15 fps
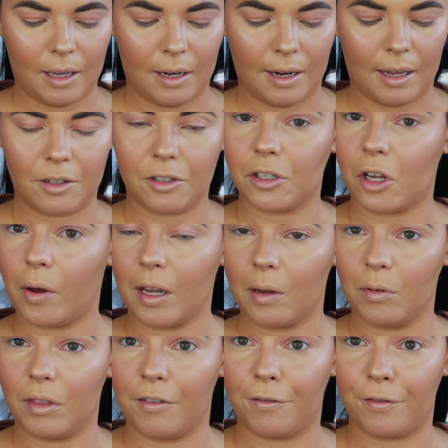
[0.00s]
And now just going
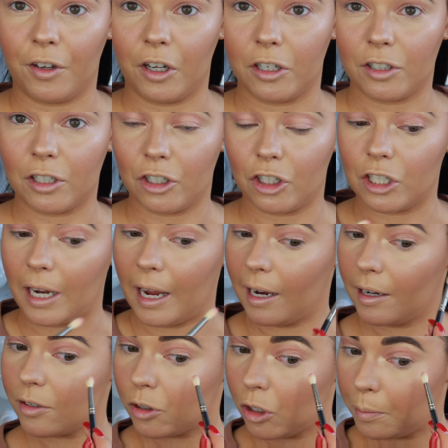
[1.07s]
in with the first
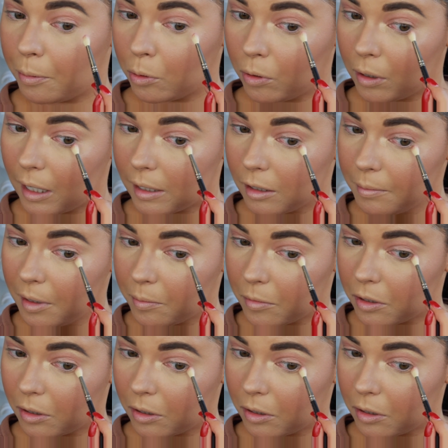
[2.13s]
shade, Super Orgasm, I'm